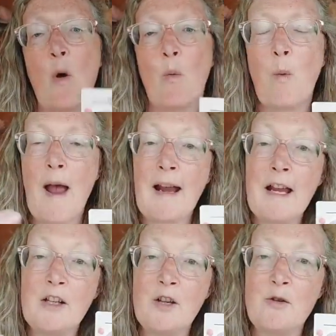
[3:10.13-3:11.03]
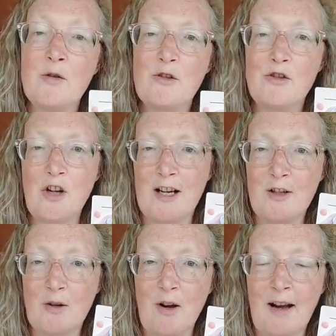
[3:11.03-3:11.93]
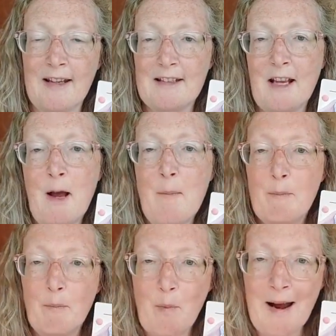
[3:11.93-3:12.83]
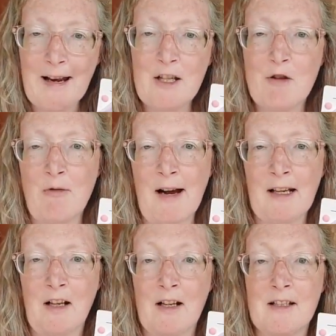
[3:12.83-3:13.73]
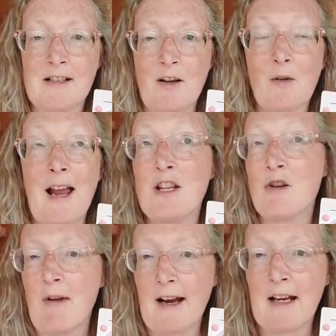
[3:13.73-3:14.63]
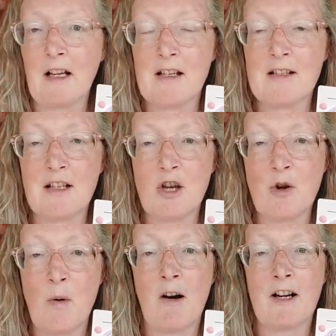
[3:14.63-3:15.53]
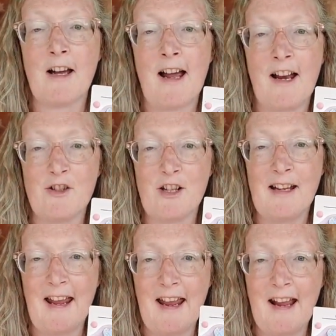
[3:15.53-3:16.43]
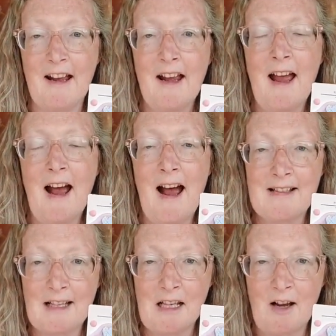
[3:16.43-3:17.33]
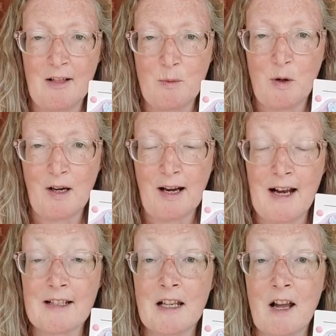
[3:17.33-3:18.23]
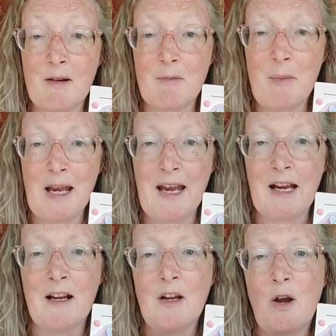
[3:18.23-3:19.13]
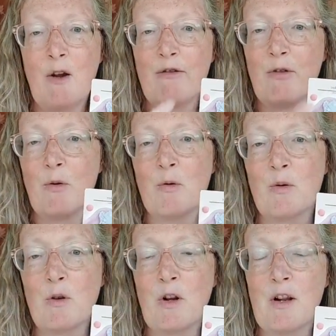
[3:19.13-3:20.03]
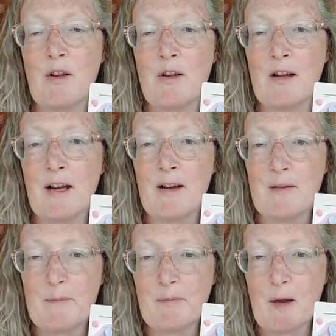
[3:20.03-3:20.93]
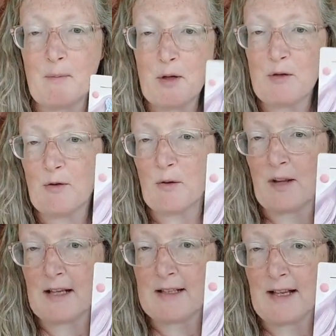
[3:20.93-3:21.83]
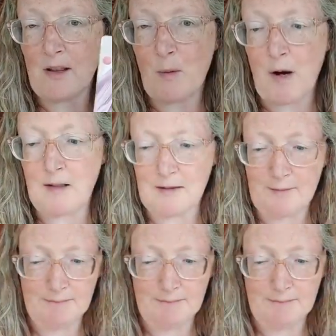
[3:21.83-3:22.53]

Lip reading: Where can you shine your light? Where can you recognize, or can you recognize, that you are actually here as a light worker, as a light being for all the beautiful things in the world?